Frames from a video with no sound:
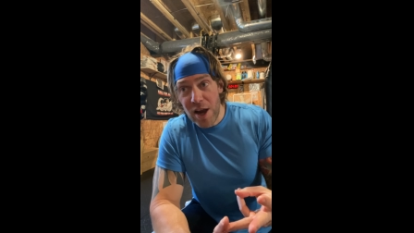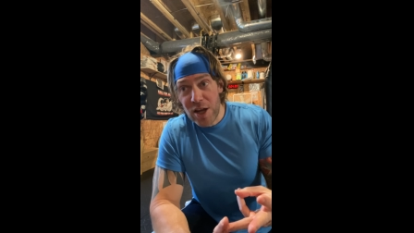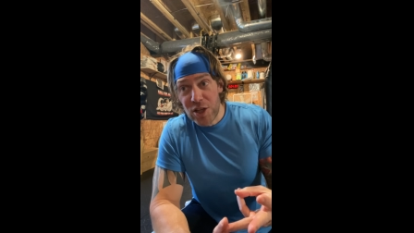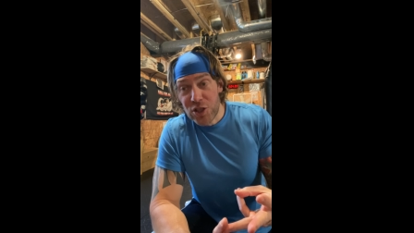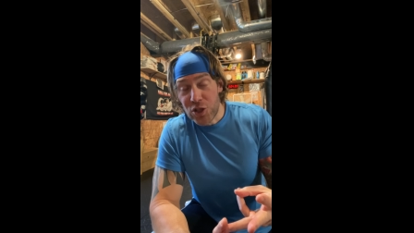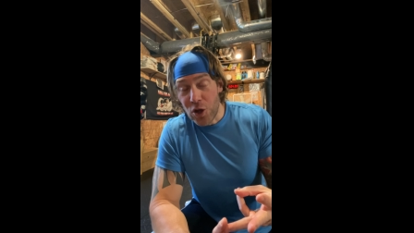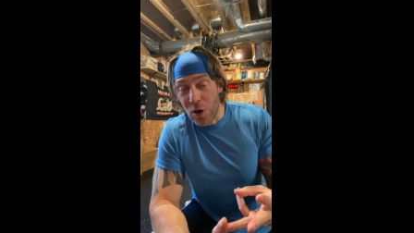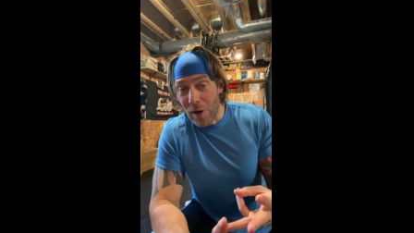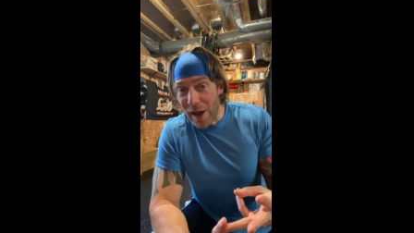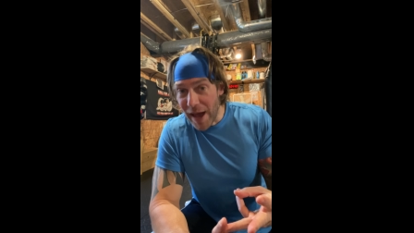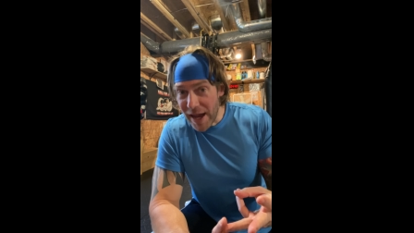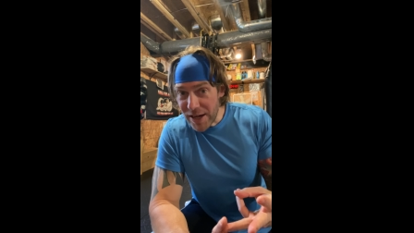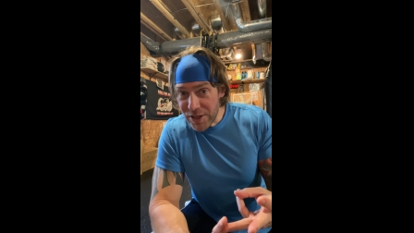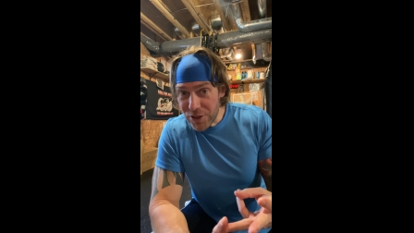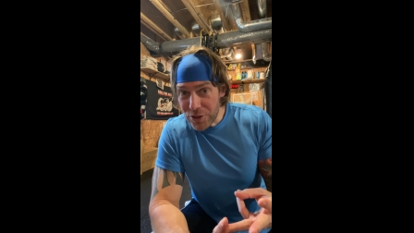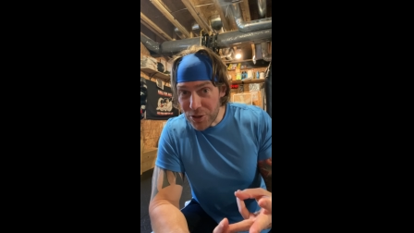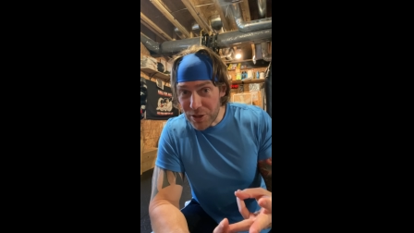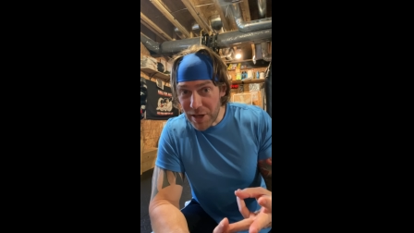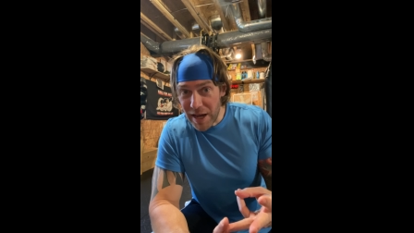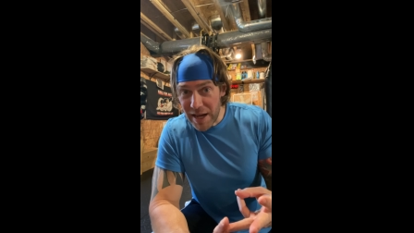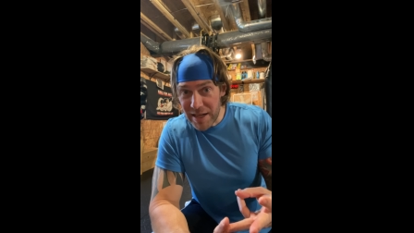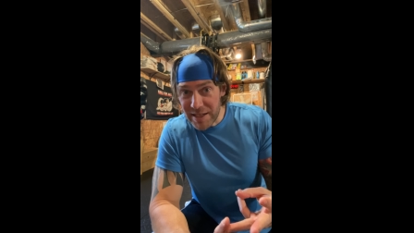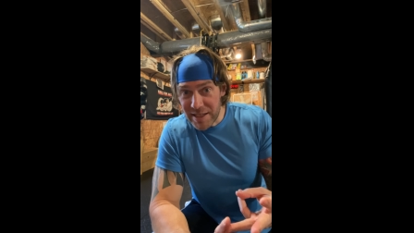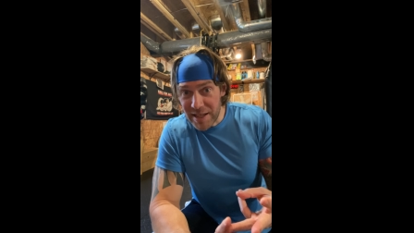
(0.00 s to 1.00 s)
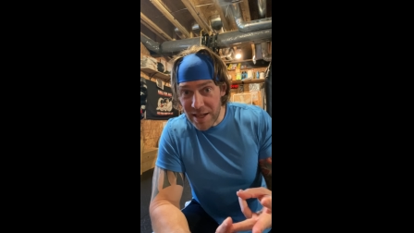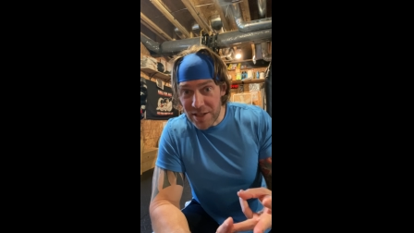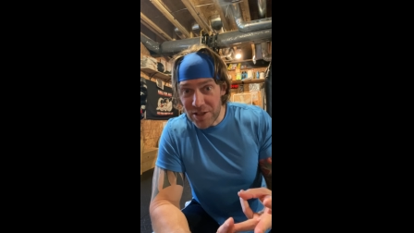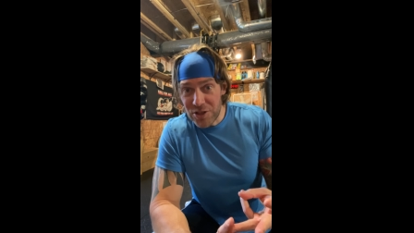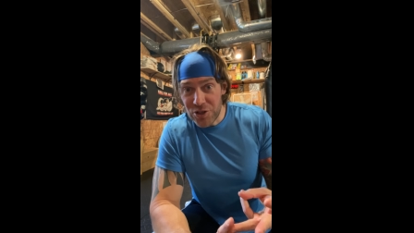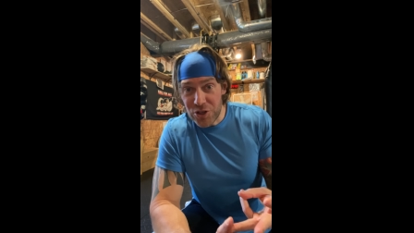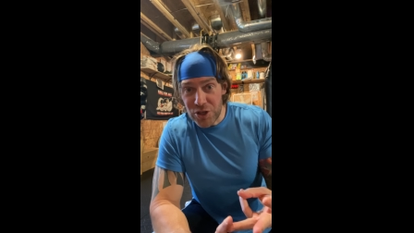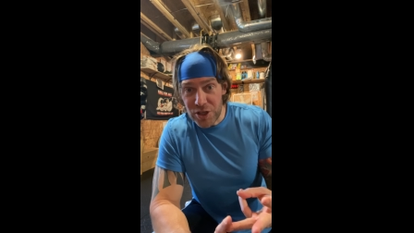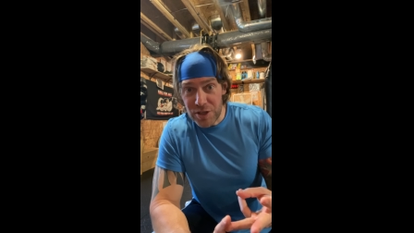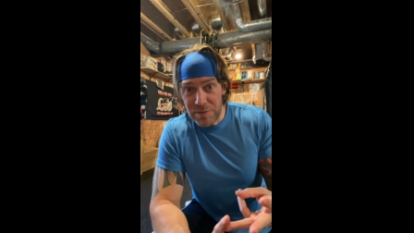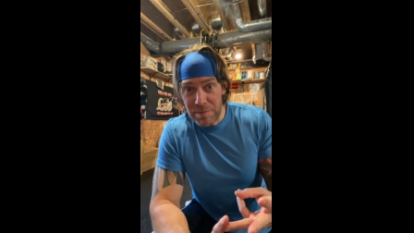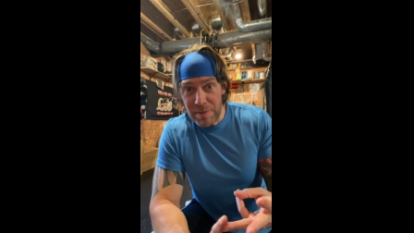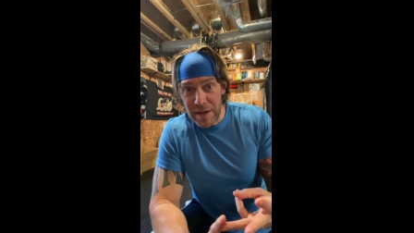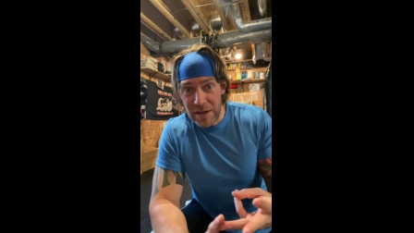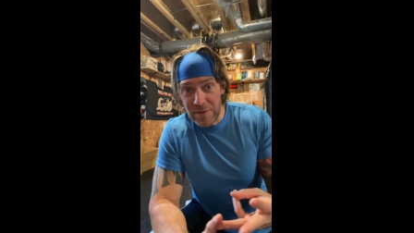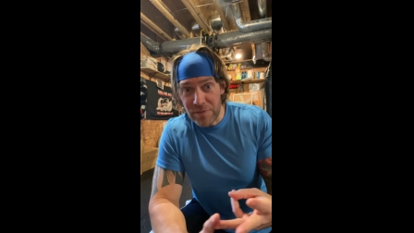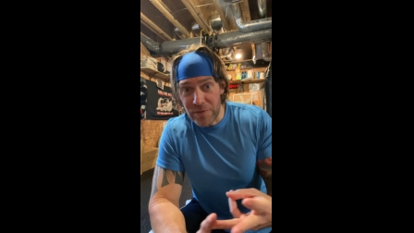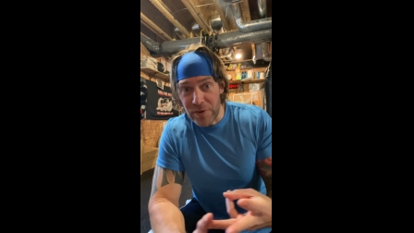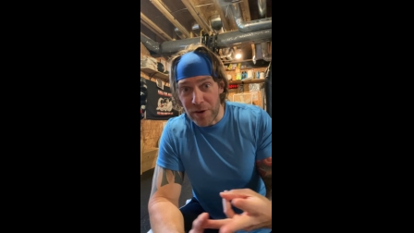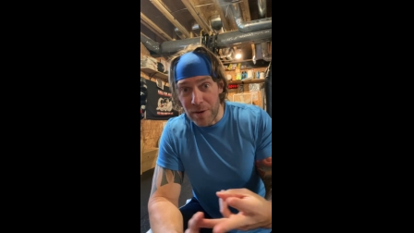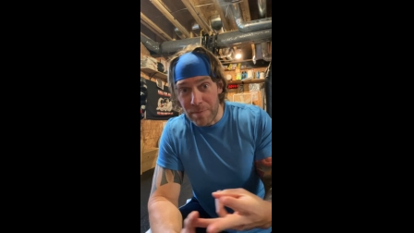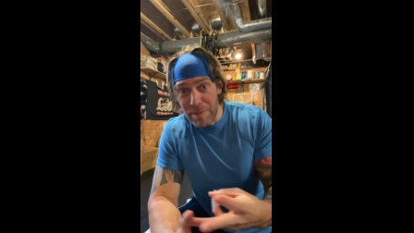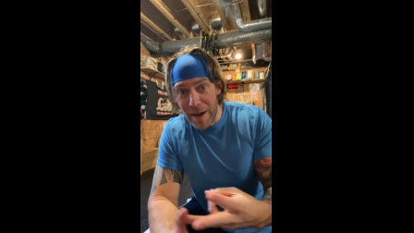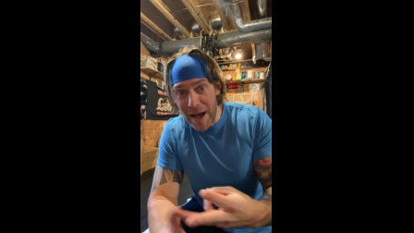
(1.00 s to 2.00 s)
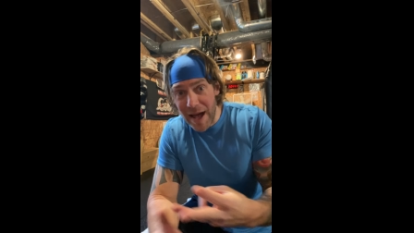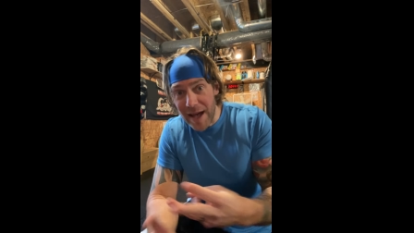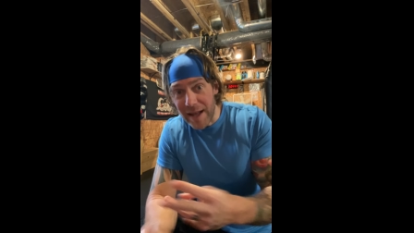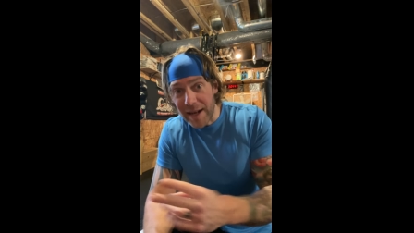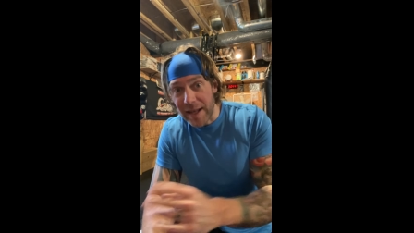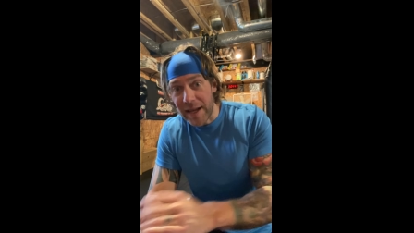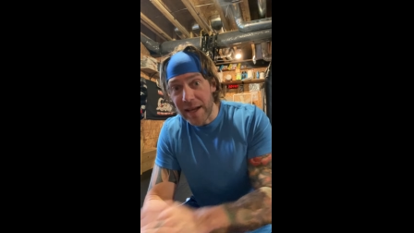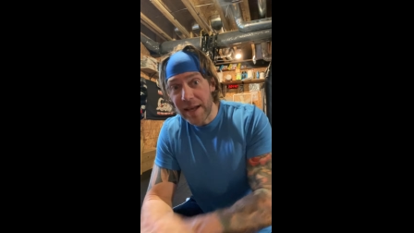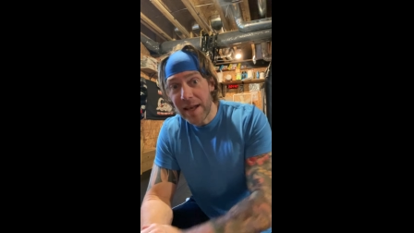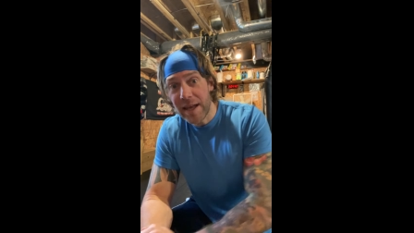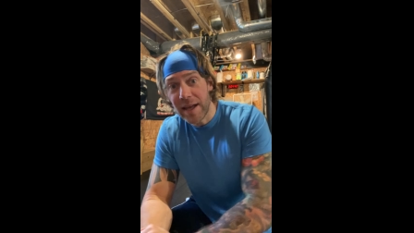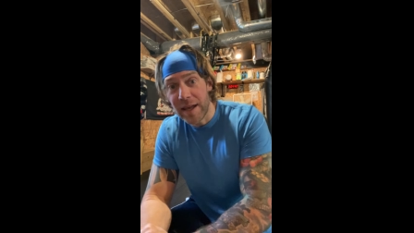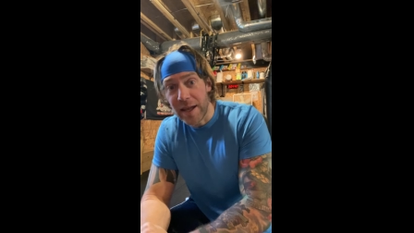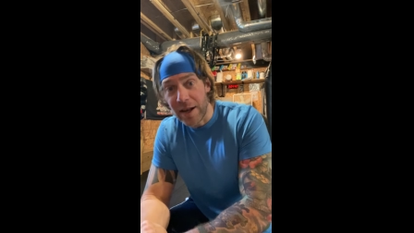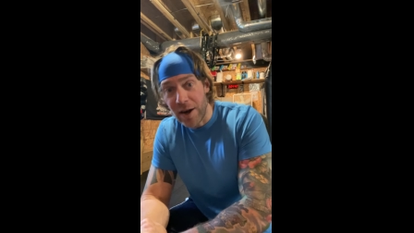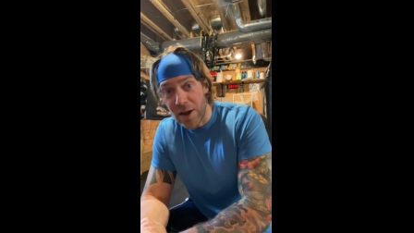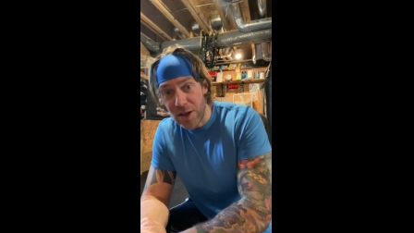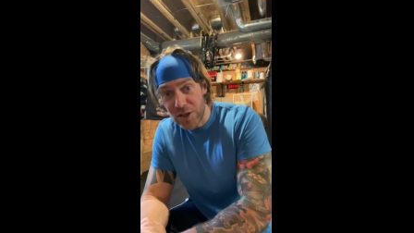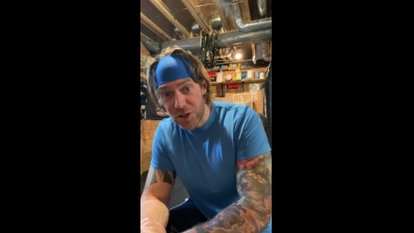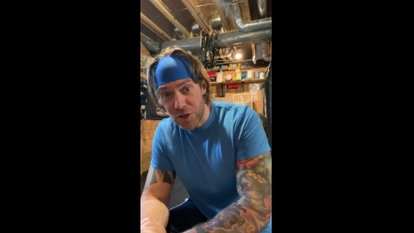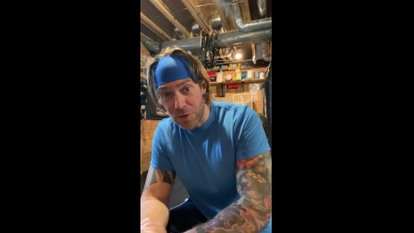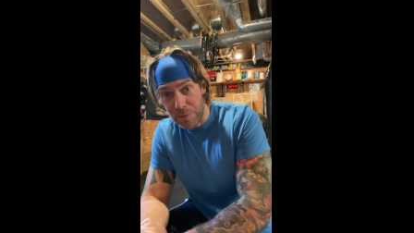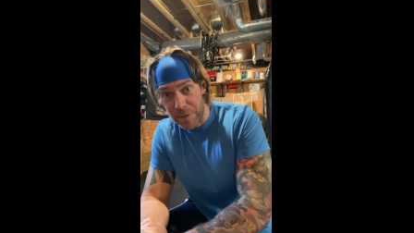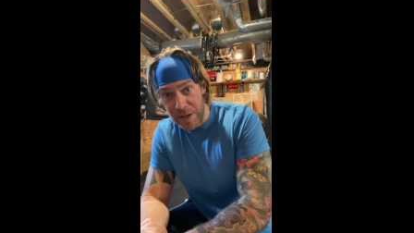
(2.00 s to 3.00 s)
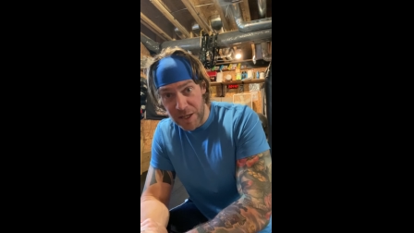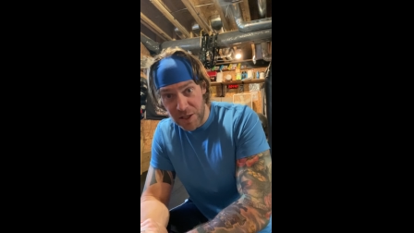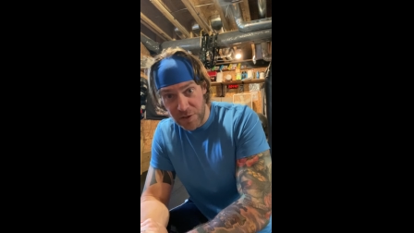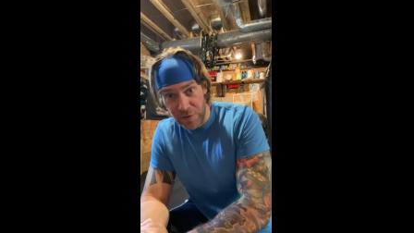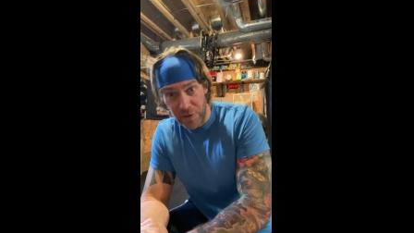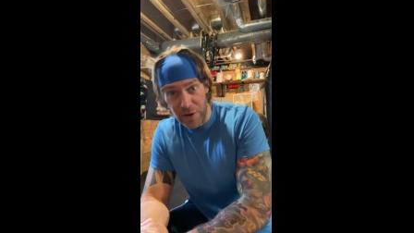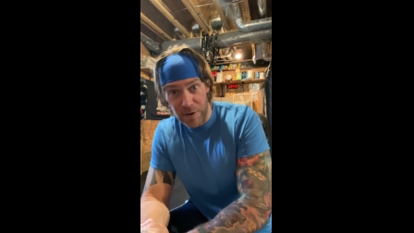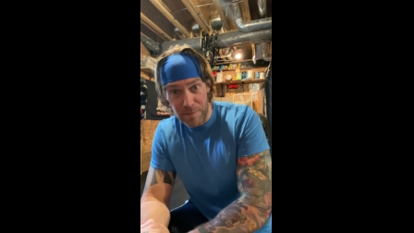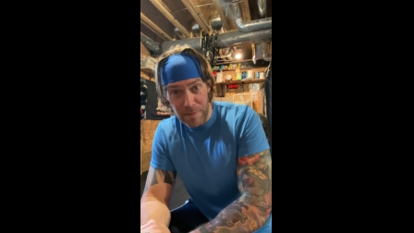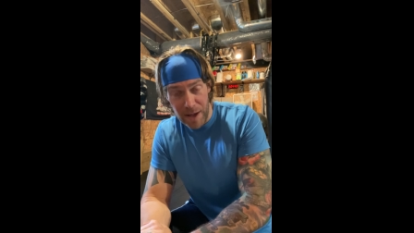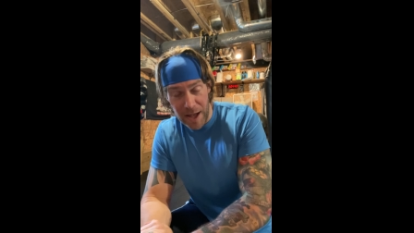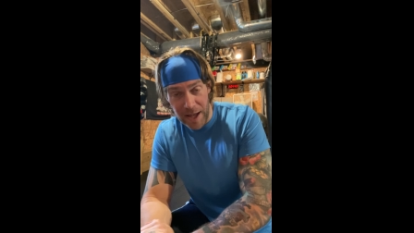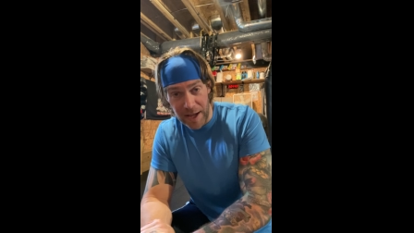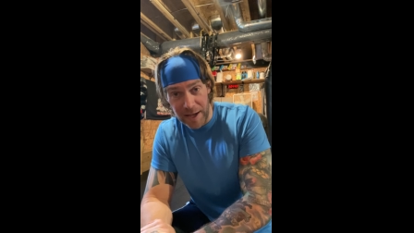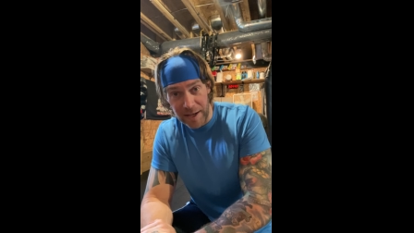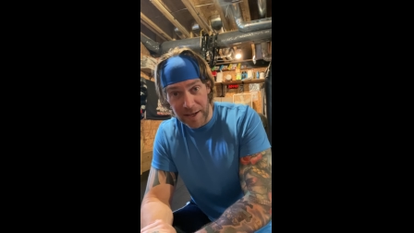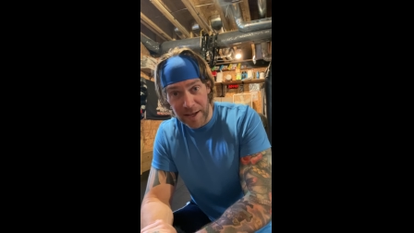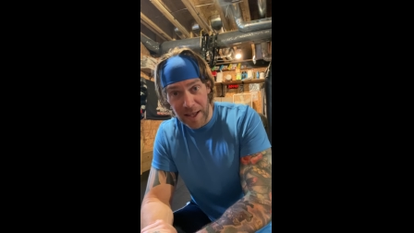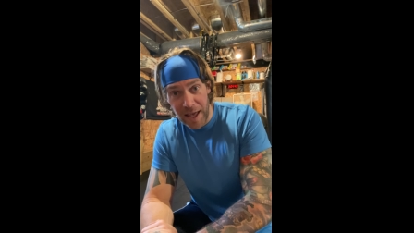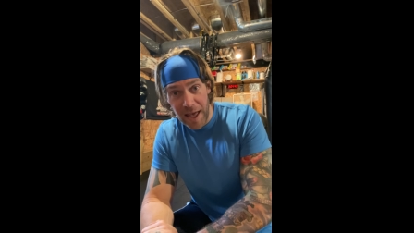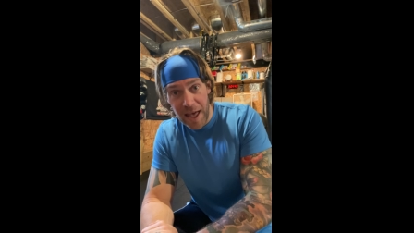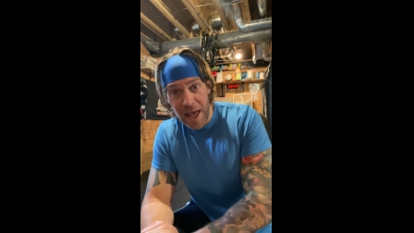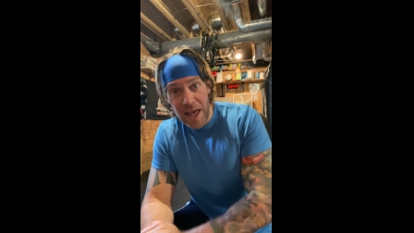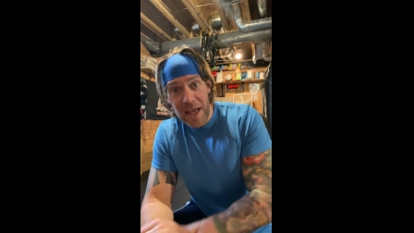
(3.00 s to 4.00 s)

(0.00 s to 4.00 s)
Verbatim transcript: So exercise doesn't just mean for your body, it also means for your mind.